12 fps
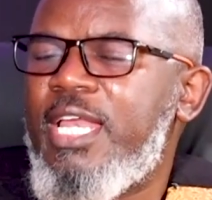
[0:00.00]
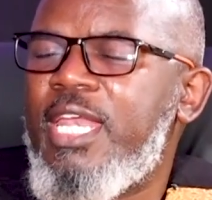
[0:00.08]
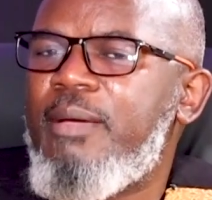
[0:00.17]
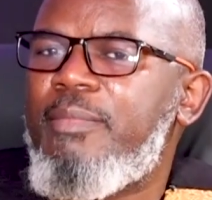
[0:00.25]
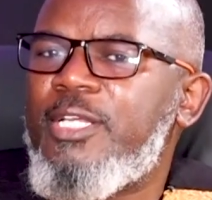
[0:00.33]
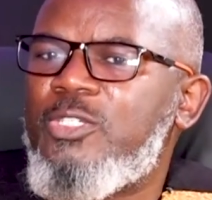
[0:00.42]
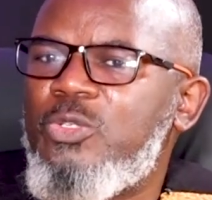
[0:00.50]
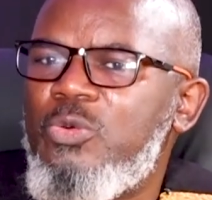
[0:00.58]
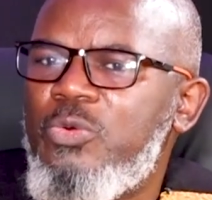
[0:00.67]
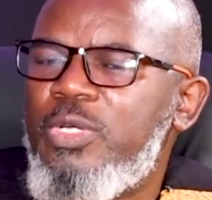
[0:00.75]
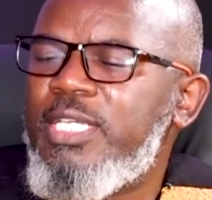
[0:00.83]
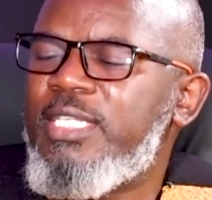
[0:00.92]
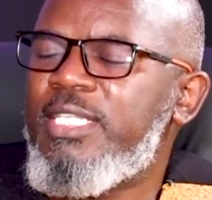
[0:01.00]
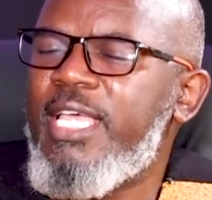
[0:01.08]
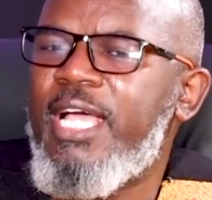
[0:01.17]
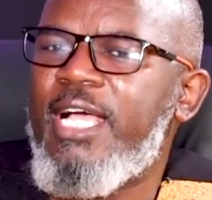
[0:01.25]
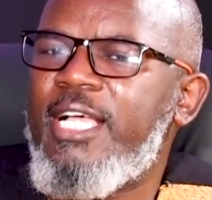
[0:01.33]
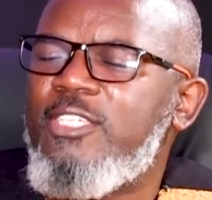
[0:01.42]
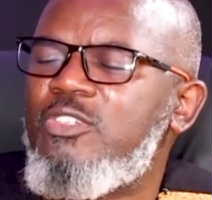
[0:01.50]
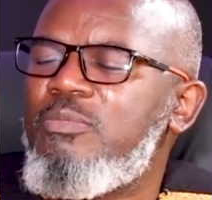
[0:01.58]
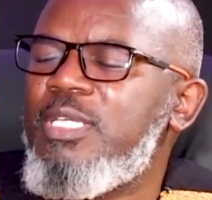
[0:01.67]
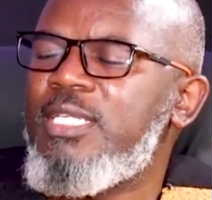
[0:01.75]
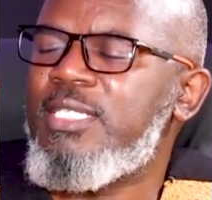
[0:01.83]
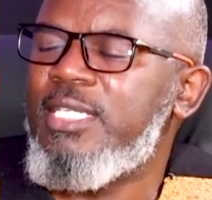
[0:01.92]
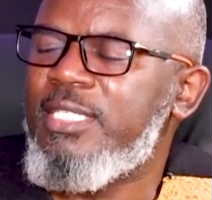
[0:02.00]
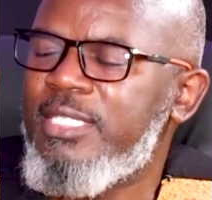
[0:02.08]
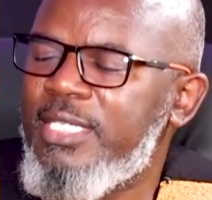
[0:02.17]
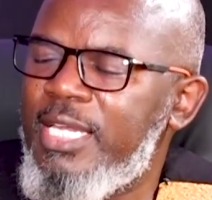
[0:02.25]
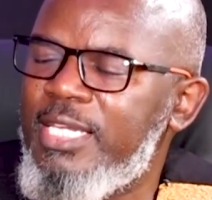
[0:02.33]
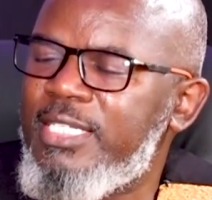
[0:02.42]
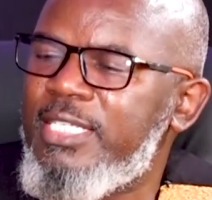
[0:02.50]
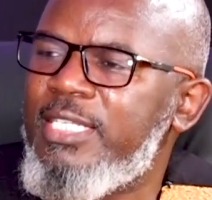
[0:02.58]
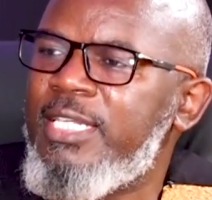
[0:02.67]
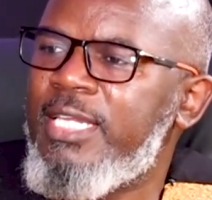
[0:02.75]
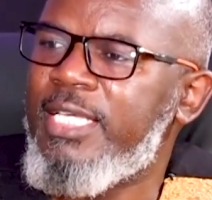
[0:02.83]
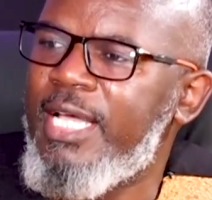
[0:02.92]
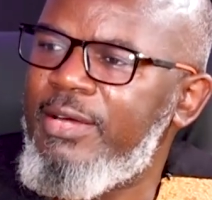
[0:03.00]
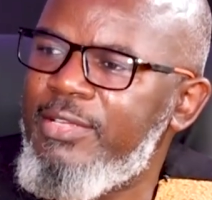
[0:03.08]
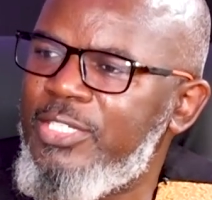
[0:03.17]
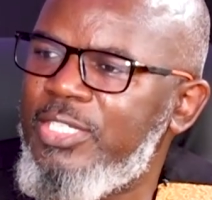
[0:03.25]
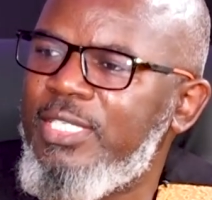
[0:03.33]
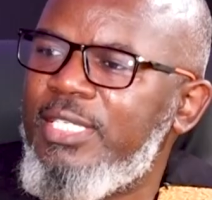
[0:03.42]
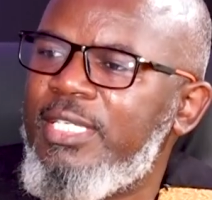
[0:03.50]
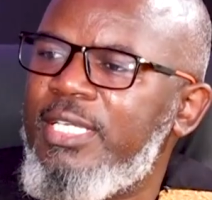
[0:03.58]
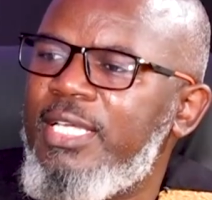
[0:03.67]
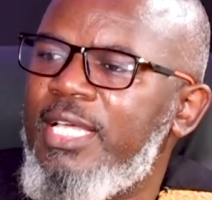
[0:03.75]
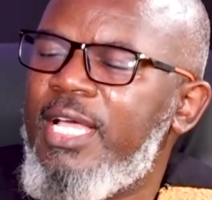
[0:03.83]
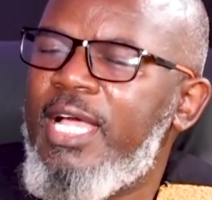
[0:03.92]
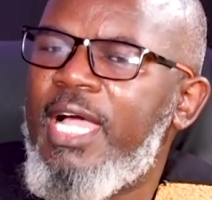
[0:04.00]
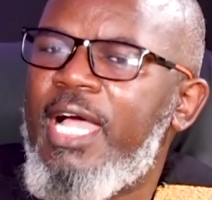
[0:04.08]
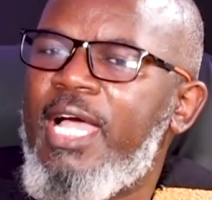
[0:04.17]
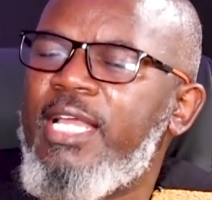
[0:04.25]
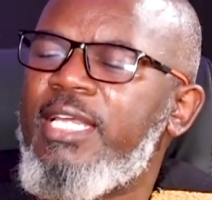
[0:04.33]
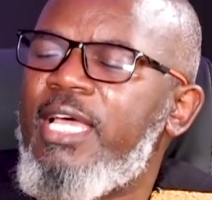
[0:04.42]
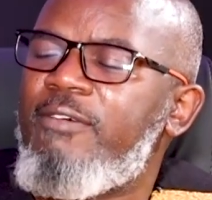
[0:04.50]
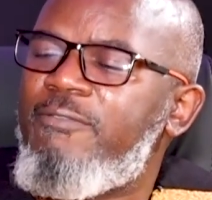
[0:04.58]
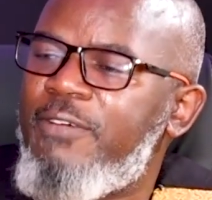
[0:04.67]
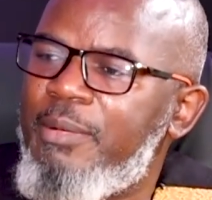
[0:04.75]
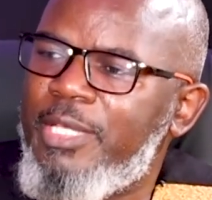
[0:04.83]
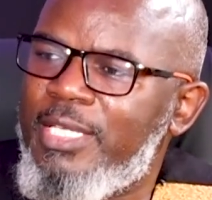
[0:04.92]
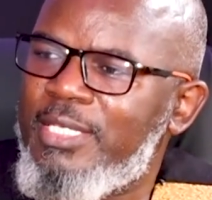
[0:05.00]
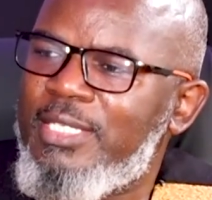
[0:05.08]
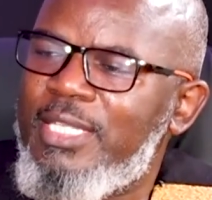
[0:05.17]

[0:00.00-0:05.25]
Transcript: Number two, there has to be intentionality in encouraging and affirming it.